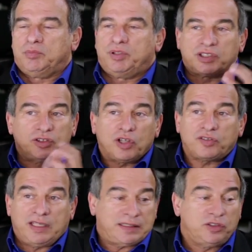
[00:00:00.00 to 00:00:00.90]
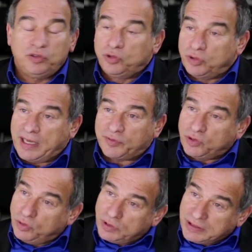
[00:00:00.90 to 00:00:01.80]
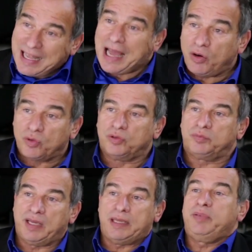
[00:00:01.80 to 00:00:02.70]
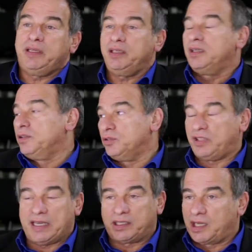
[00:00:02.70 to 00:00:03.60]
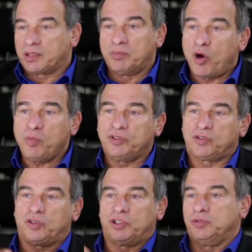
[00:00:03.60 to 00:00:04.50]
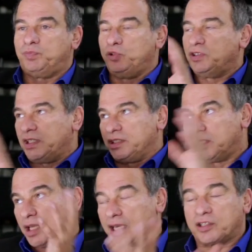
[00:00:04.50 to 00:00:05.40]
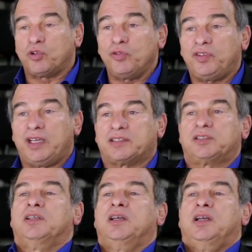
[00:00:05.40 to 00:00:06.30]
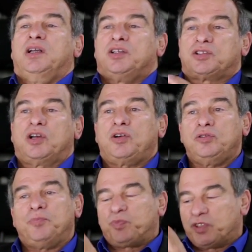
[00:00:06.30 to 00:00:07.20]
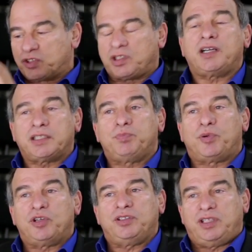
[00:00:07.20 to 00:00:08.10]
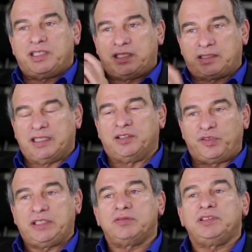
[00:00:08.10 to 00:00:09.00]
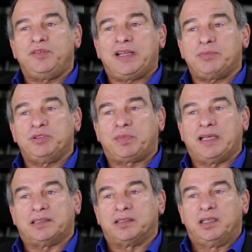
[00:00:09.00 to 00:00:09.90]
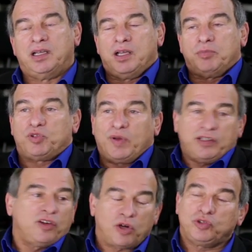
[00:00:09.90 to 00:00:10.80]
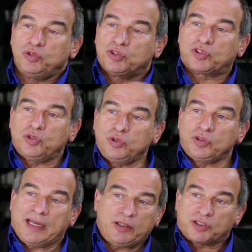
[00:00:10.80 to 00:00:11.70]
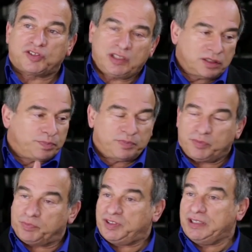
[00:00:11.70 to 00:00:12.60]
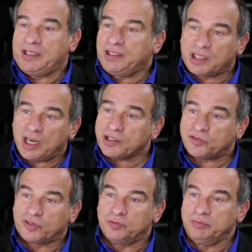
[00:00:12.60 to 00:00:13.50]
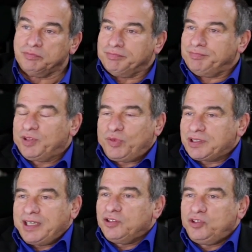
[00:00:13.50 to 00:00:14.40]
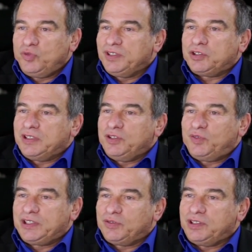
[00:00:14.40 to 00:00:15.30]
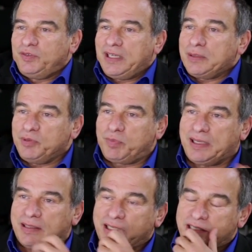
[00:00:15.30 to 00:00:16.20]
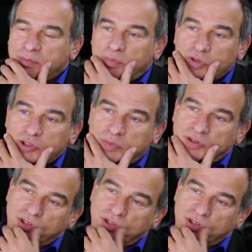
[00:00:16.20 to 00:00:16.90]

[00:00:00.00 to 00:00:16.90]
But it's not that you do have to do it now. Maybe you take another moment or you put it in another context. So the starting point is that individual development plan. But when you go to the school and you're still sitting in a classroom, what can you do with your individual development plan? That's impossible.